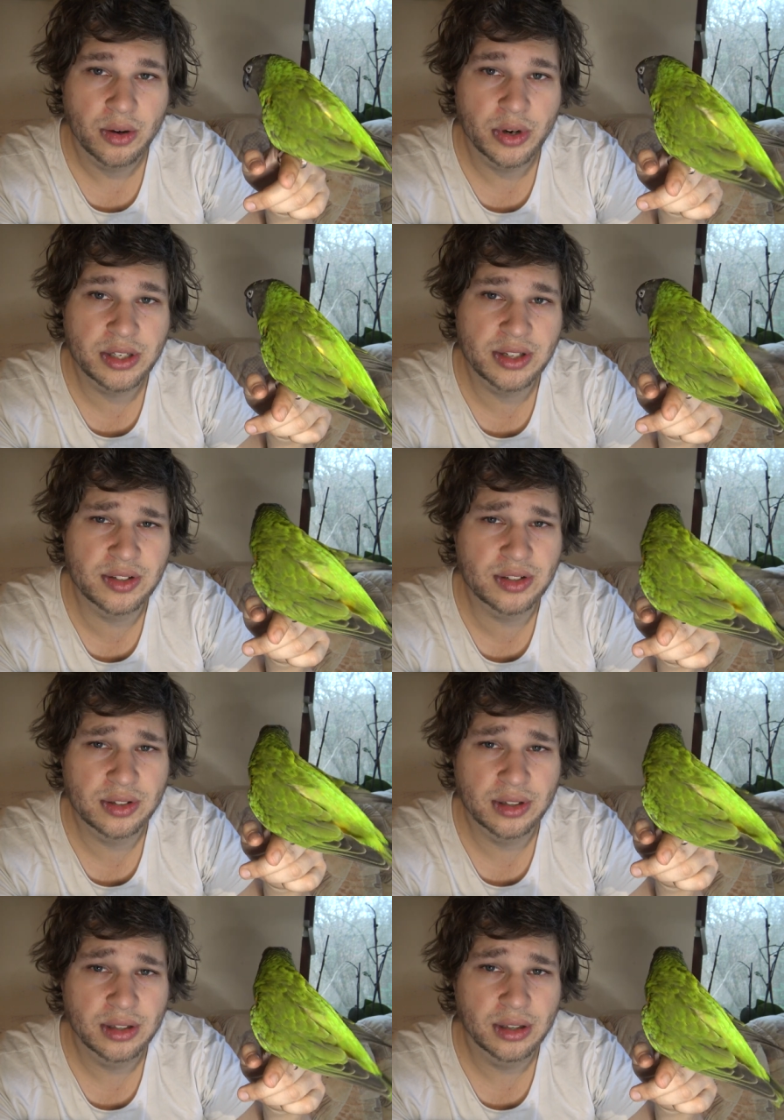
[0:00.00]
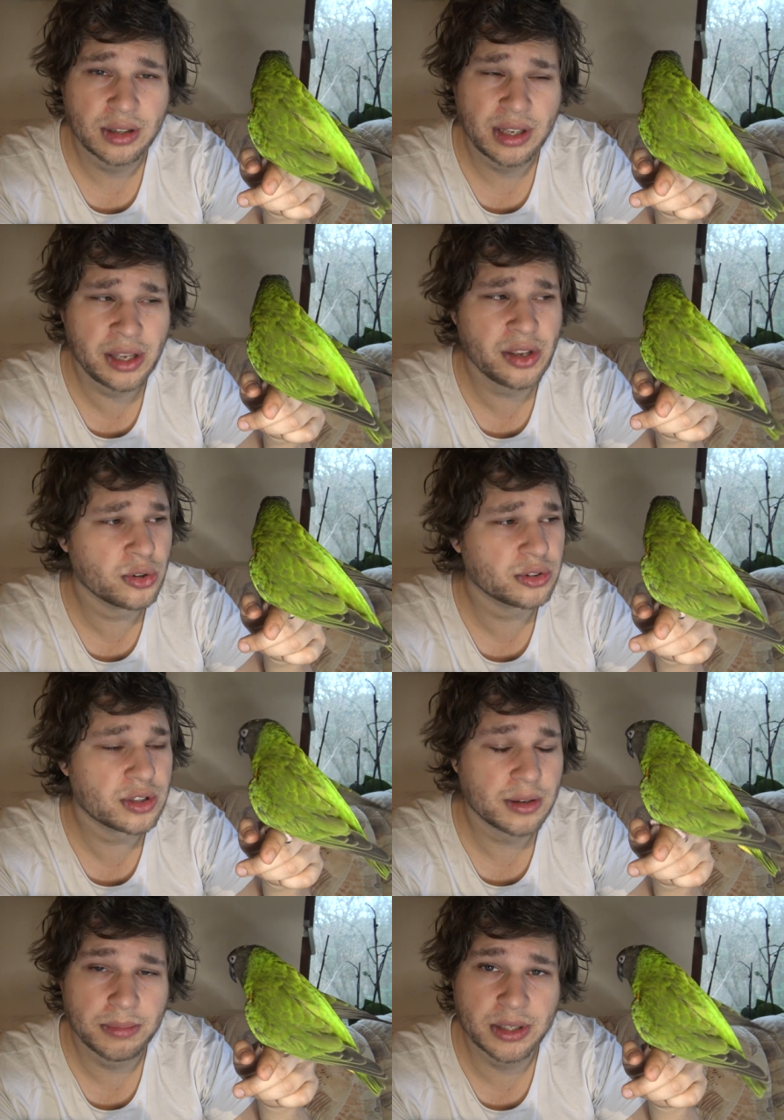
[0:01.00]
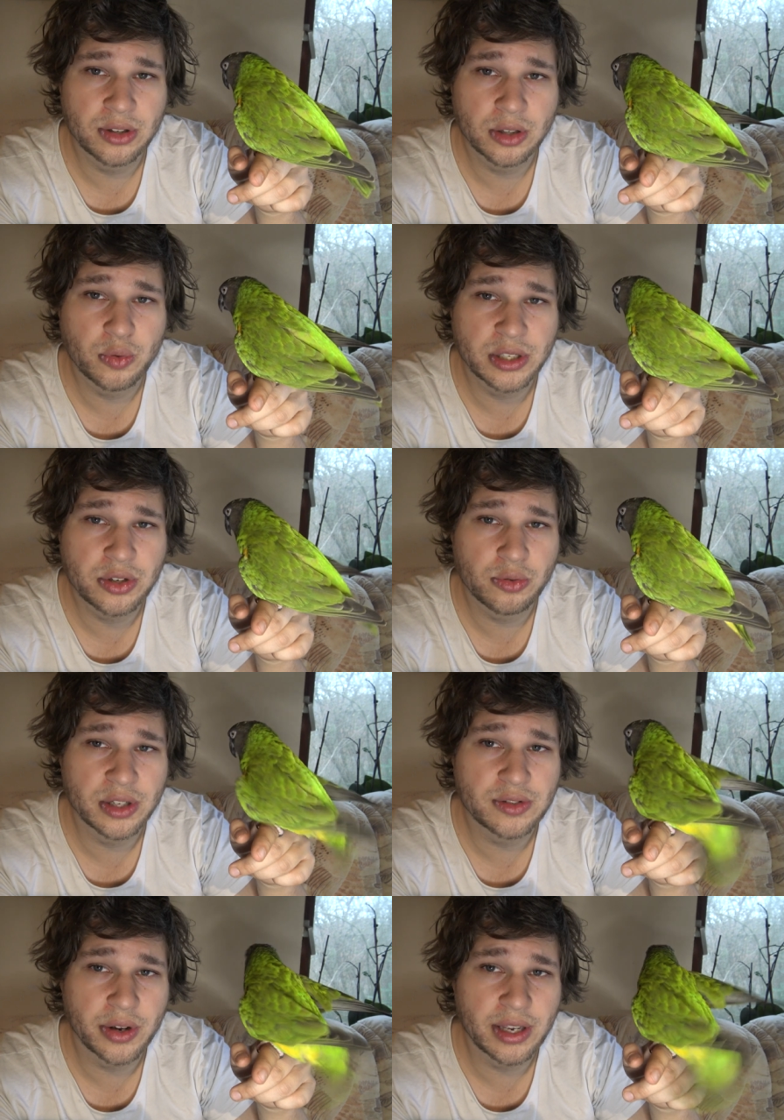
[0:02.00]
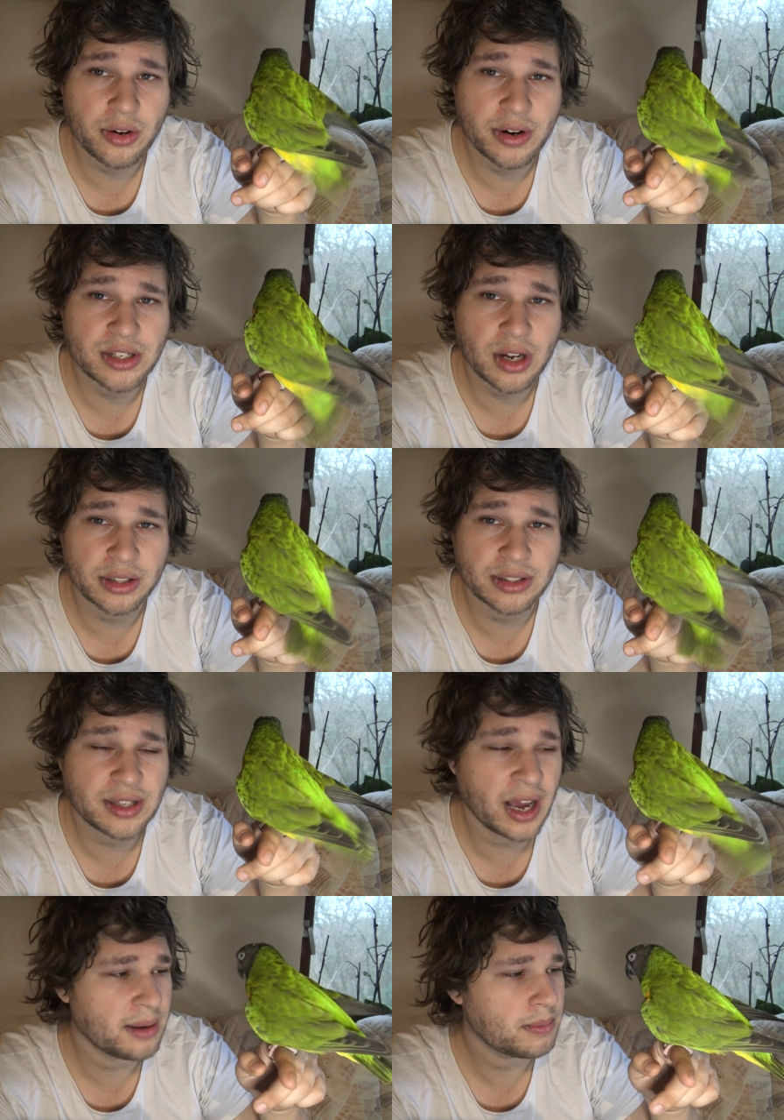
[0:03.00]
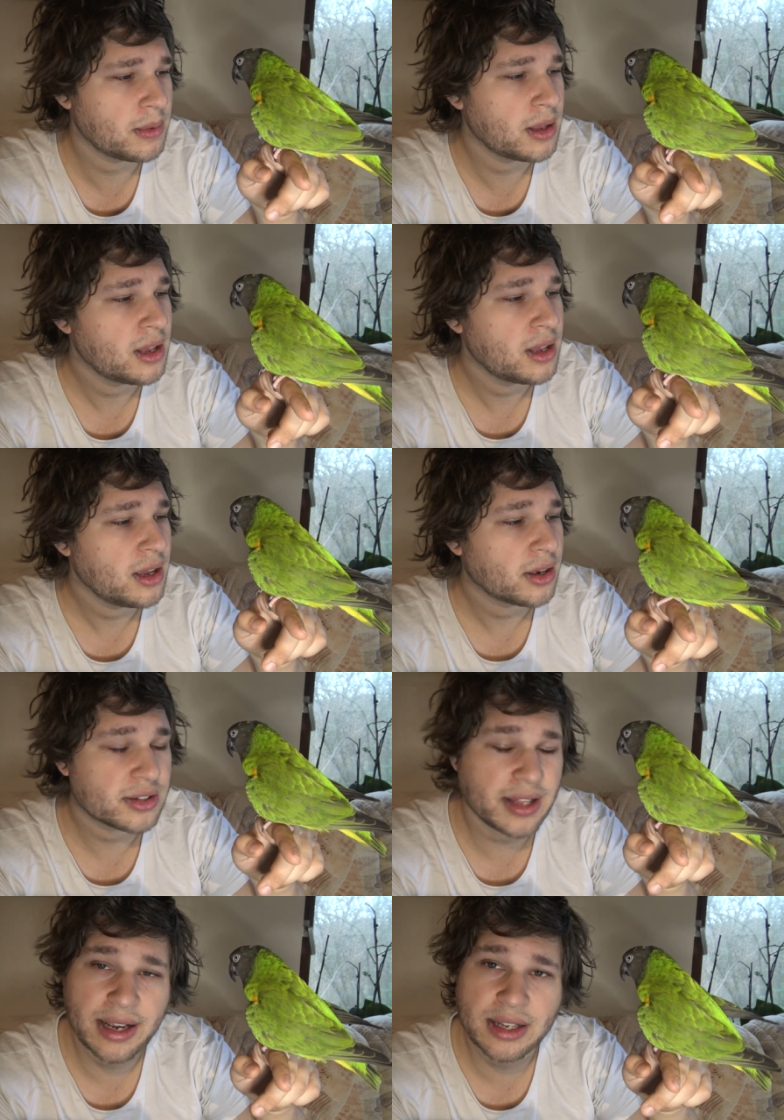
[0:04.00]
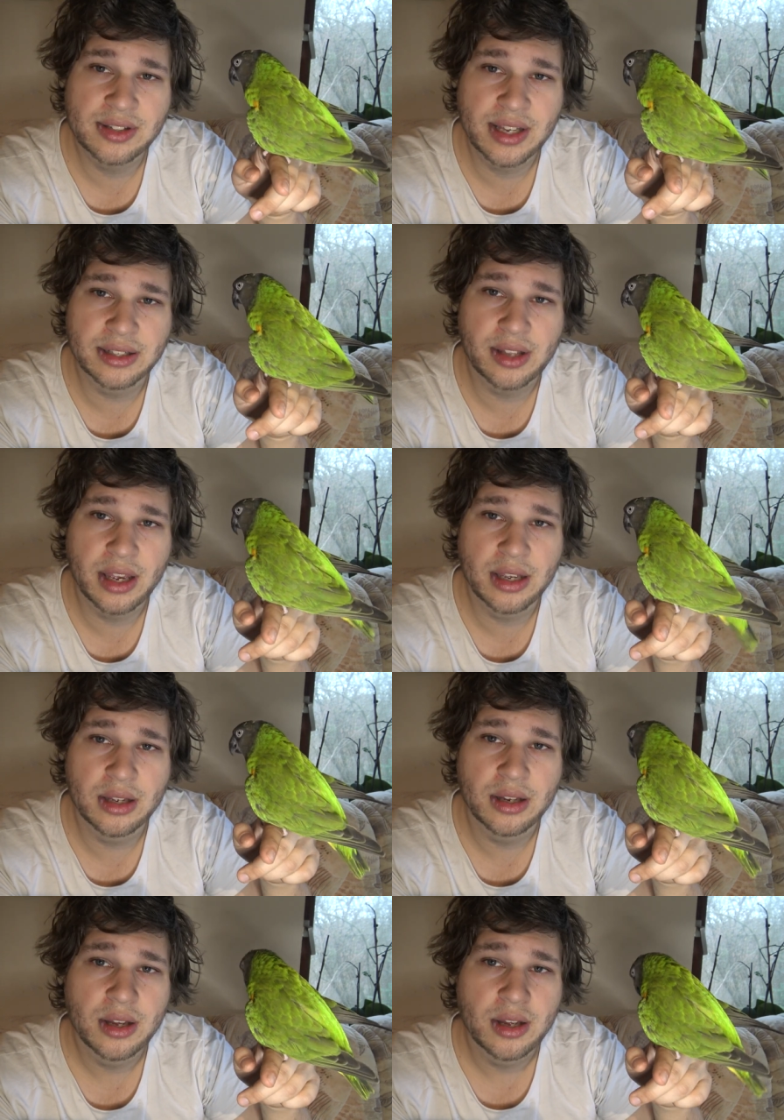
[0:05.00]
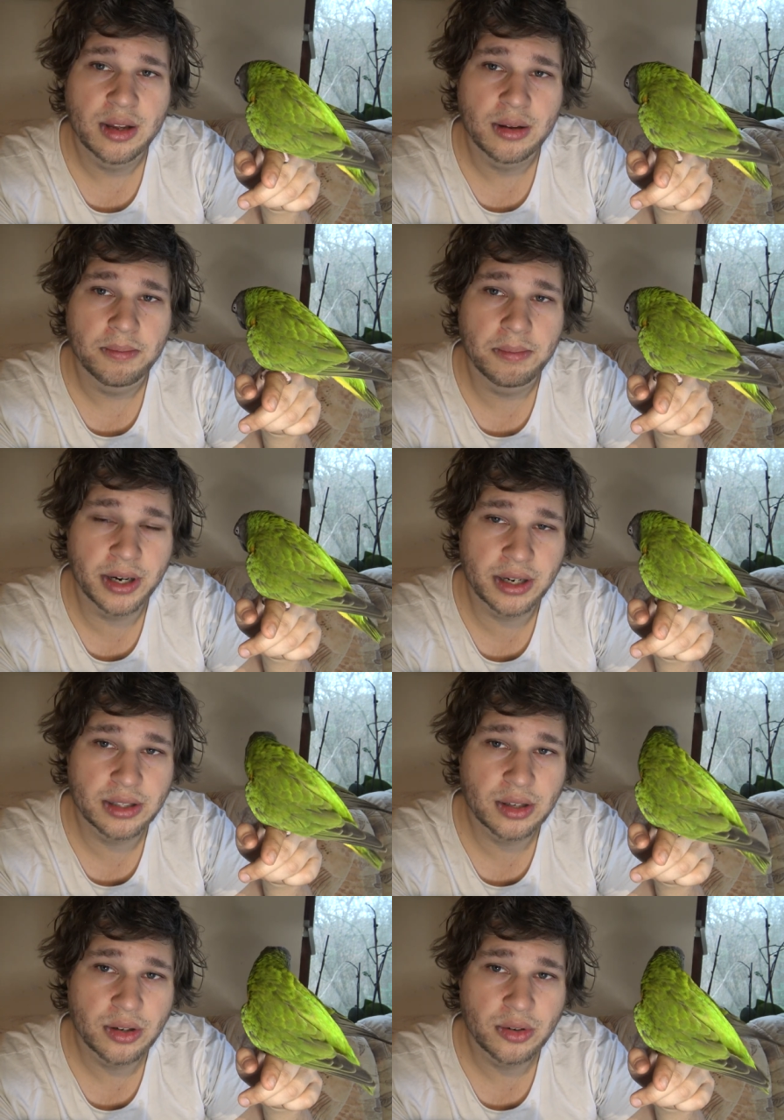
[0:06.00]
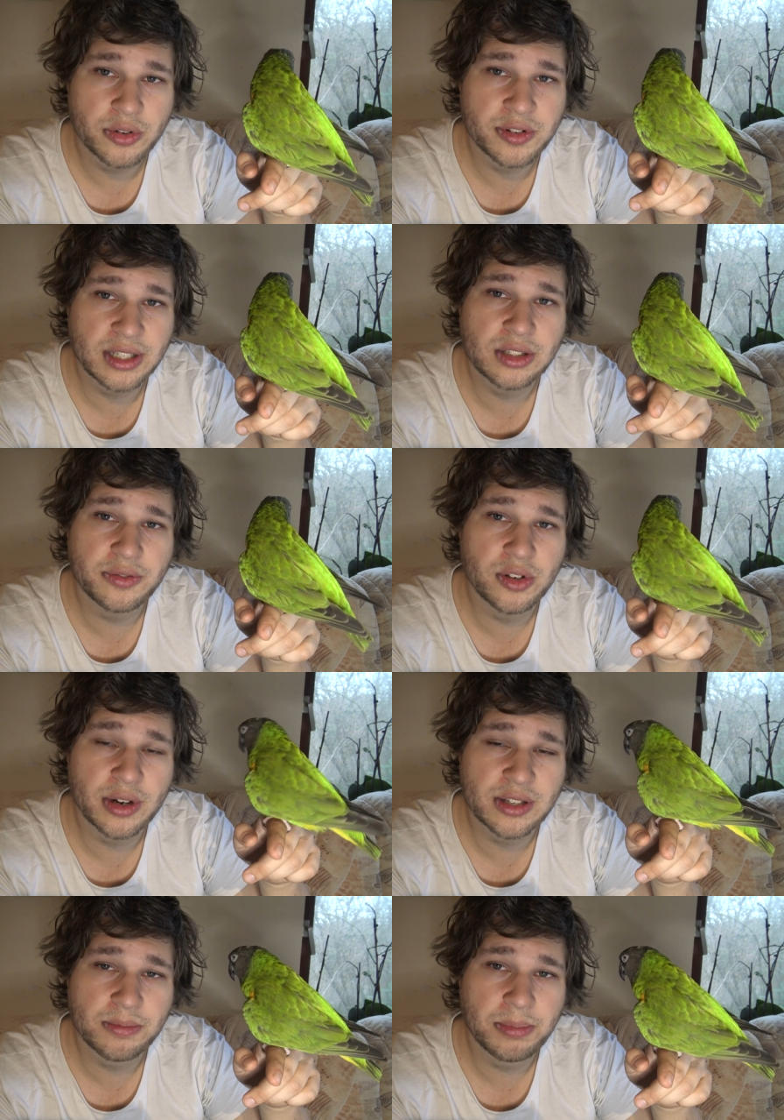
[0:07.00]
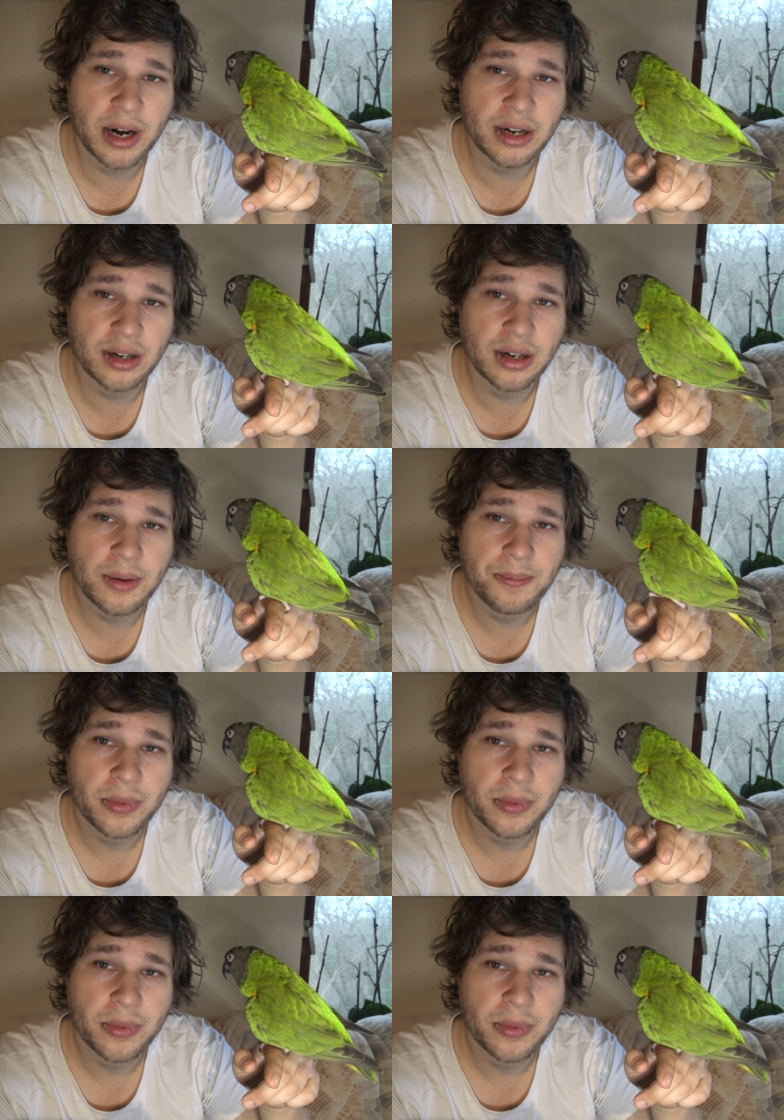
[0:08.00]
which is cute, but not what you want to encourage all the time. Because like I said, a bird who thinks of you as a partner,